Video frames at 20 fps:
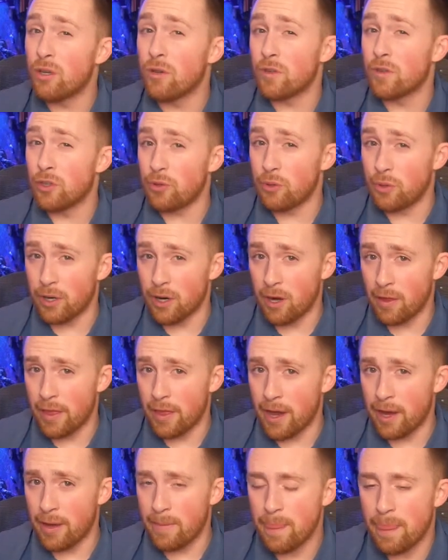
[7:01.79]
I wouldn't overdo it
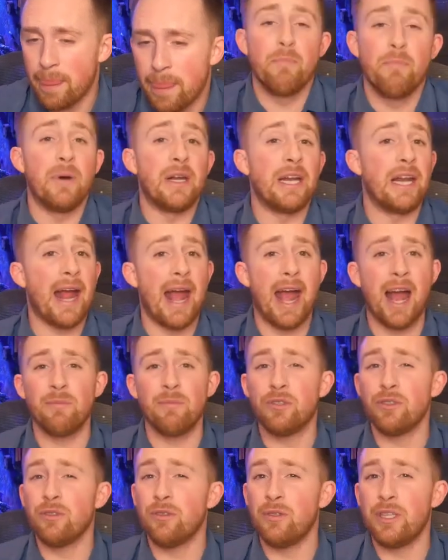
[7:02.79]
on that, but it
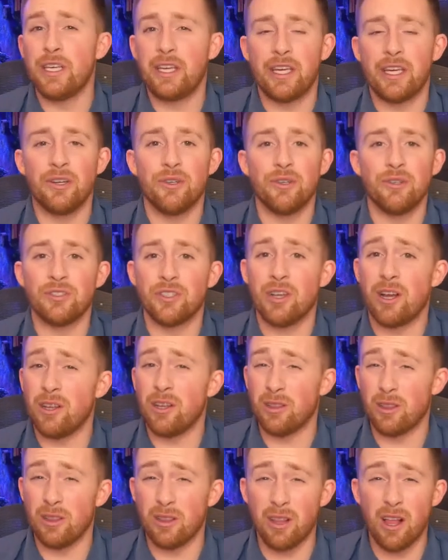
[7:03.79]
absolutely kills
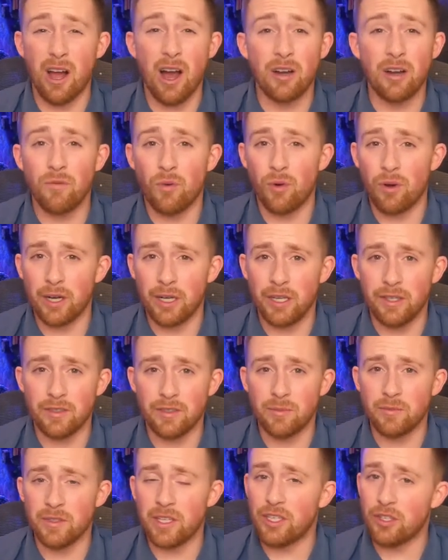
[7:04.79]
a lot of
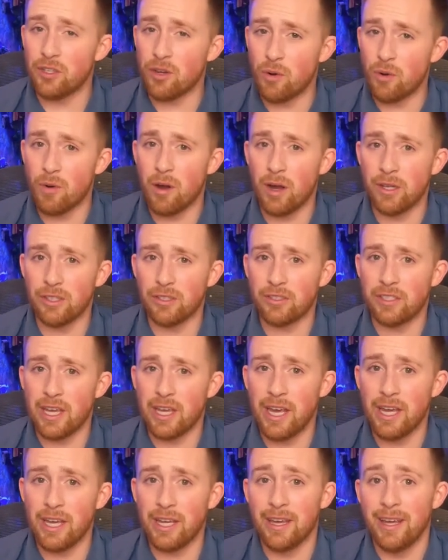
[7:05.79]
organisms that you don't want in your
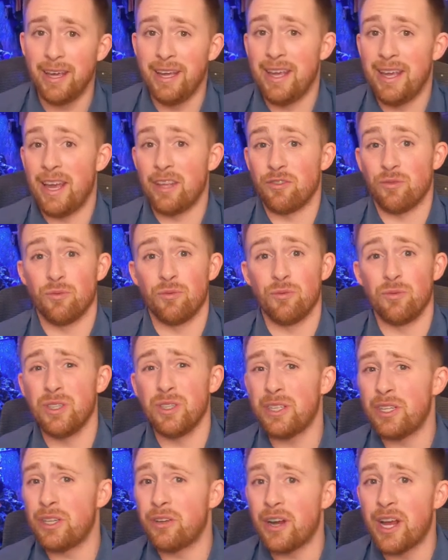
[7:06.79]
tank. It's
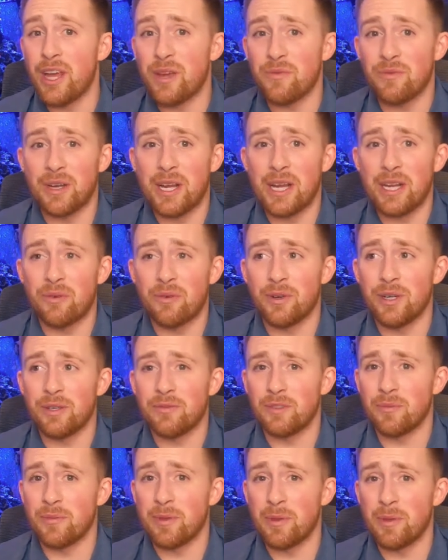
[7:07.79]
really great for getting
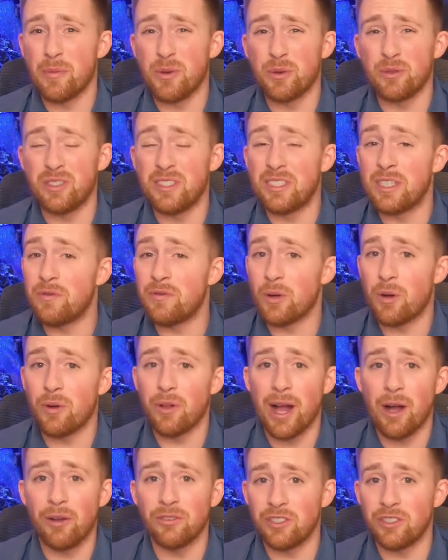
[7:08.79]
rid of some of the most
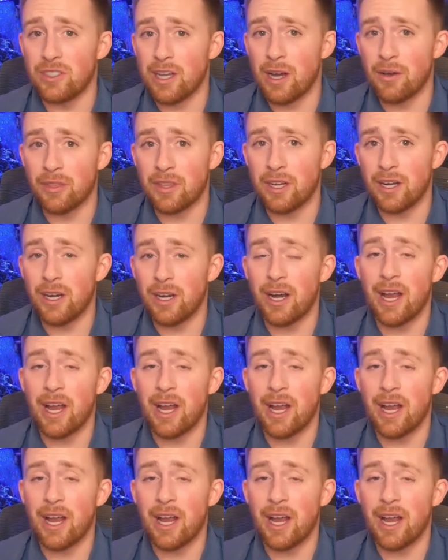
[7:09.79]
difficult algae out